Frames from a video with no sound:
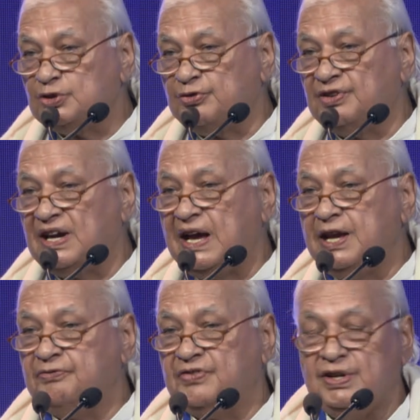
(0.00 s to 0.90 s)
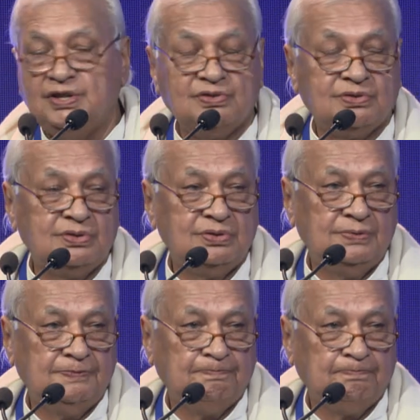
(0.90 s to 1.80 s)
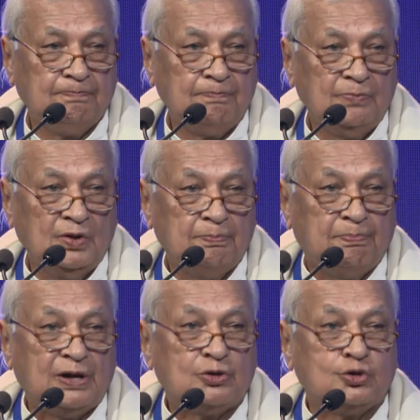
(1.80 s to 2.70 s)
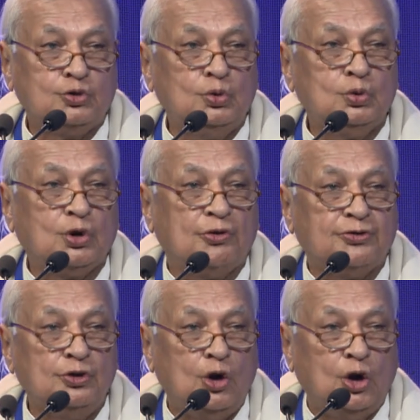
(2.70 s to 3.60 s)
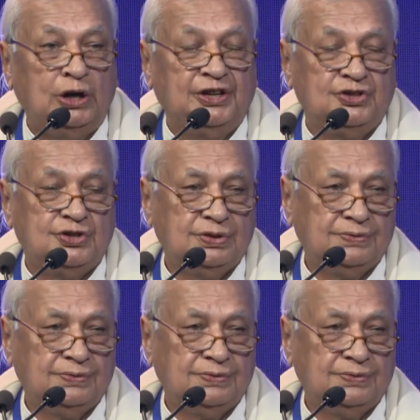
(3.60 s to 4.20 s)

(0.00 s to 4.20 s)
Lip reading: of life is pursuit of knowledge.